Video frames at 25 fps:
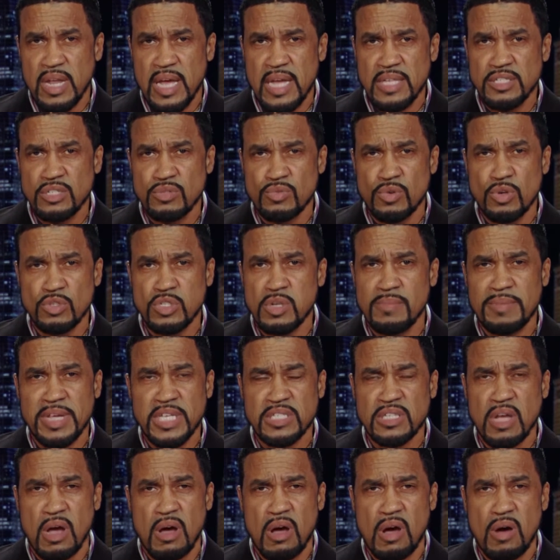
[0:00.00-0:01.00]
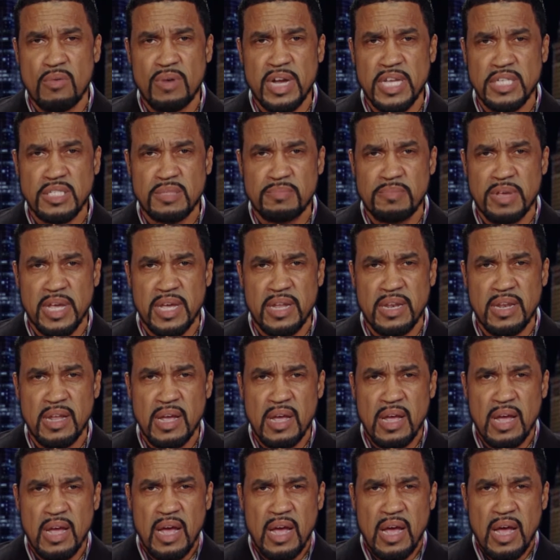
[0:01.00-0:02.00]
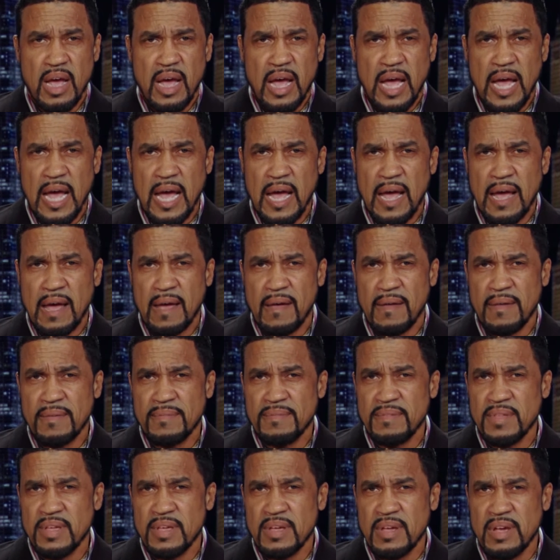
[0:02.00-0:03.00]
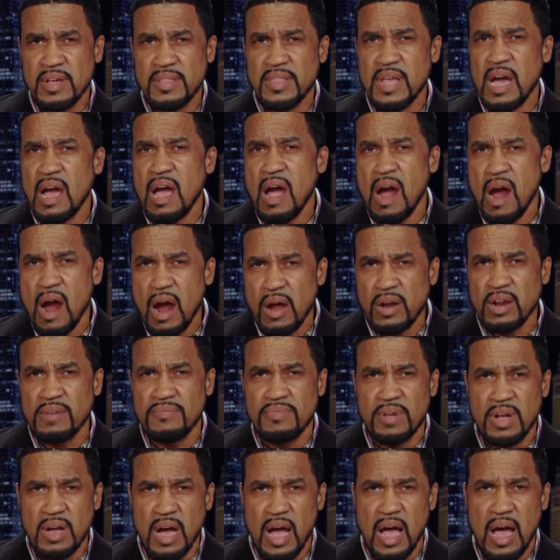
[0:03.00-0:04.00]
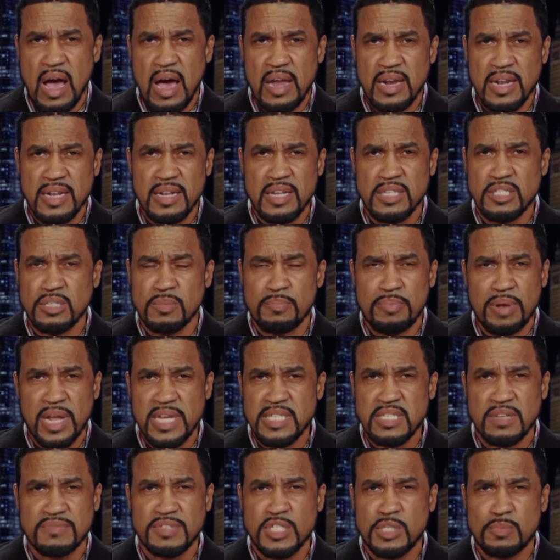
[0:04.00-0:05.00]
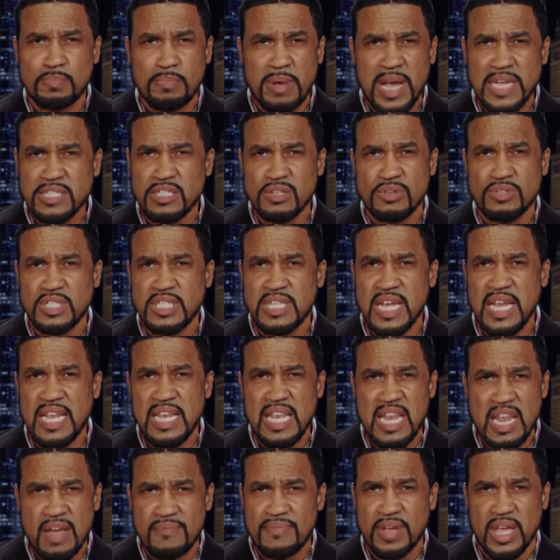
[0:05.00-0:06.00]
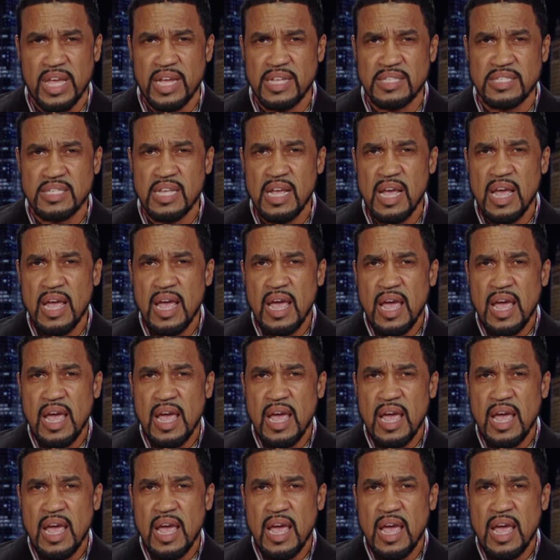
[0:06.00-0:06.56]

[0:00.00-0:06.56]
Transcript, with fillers: And Jerusalem has always been uh, in the heart of God, and it's a place of special significance.